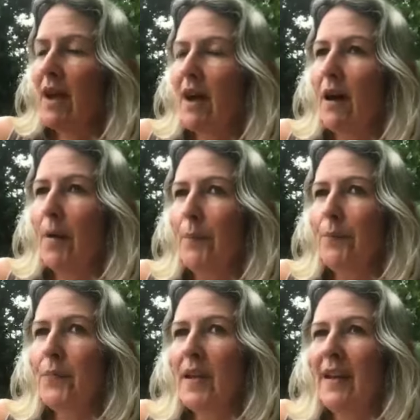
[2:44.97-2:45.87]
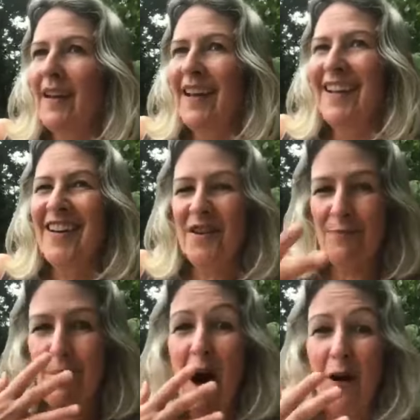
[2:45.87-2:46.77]
kind of
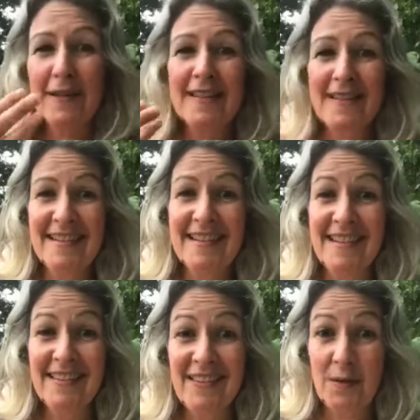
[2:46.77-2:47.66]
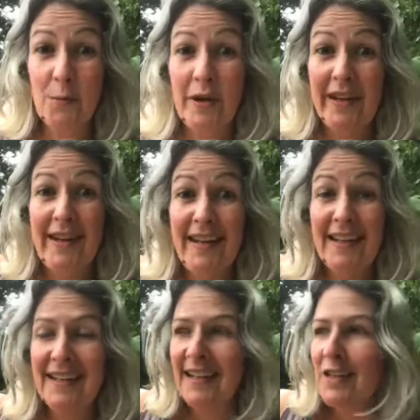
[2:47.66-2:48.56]
masks that
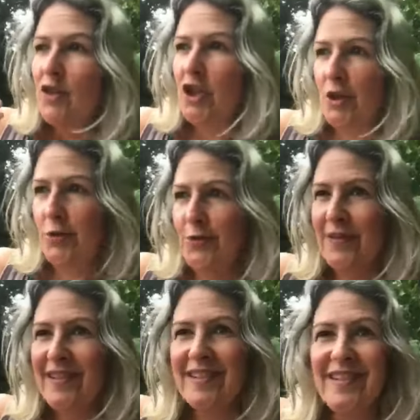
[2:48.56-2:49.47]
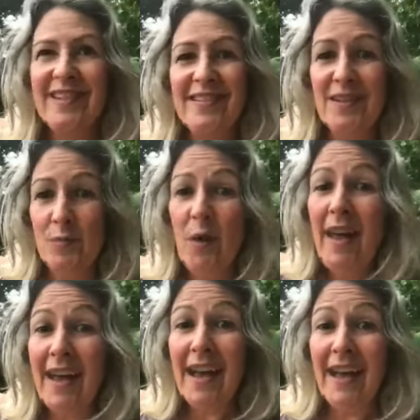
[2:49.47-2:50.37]
we choose to
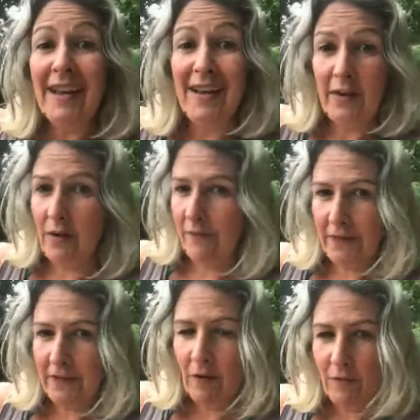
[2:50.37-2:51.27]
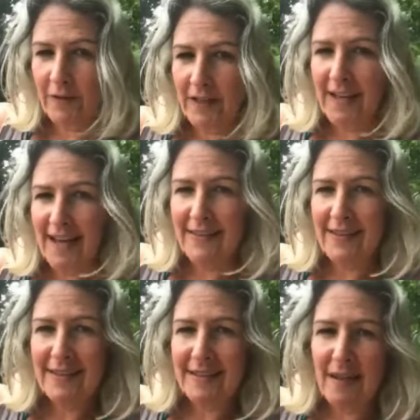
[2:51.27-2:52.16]
wear. And often again,
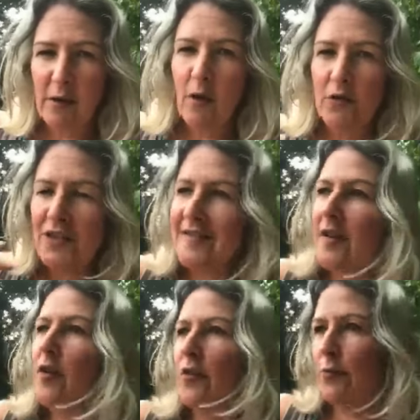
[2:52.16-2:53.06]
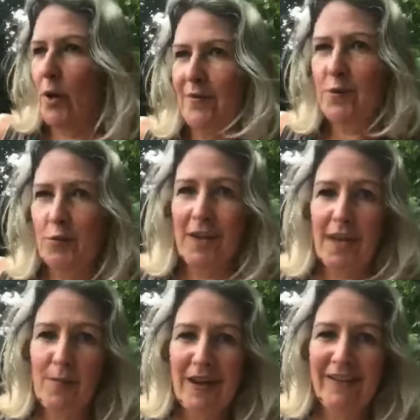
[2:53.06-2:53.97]
this is unconscious. A lot of what I'm
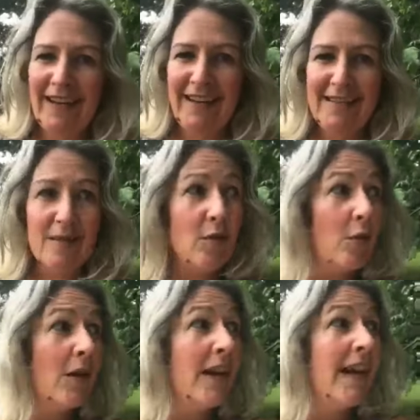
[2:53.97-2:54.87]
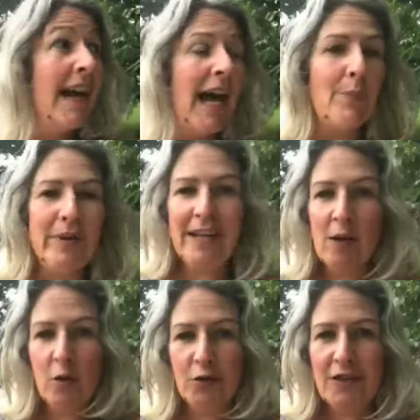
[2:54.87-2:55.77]
talking about here is not happening
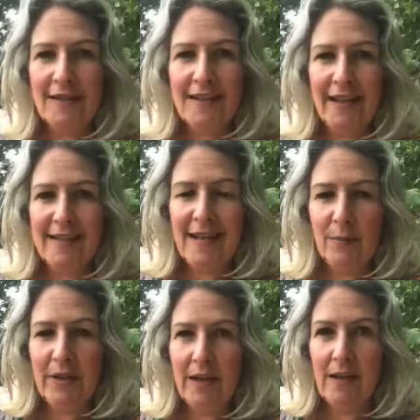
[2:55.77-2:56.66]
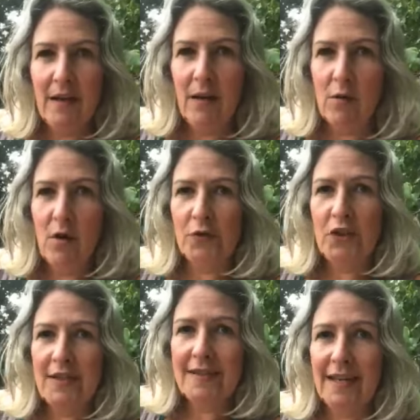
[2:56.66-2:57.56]
consciously, it's happening
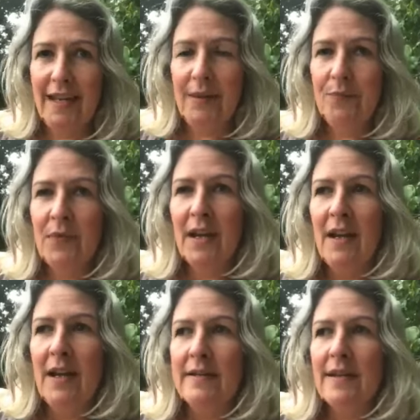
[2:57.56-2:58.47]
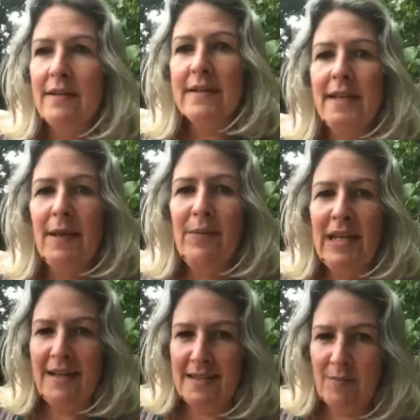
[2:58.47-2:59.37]
unconsciously. So let
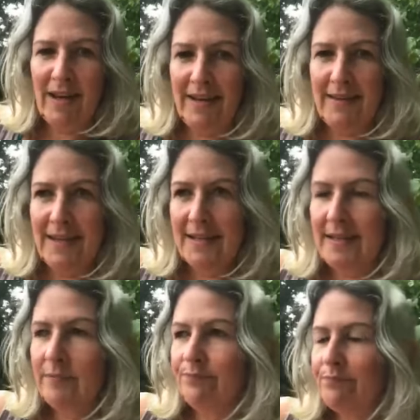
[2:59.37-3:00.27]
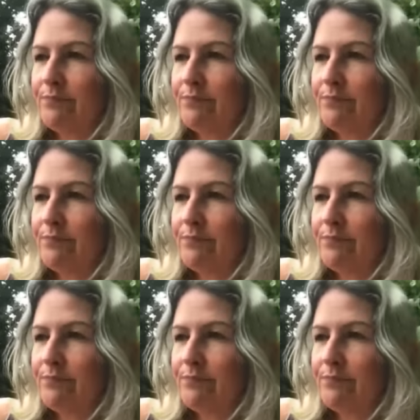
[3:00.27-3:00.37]
me explain this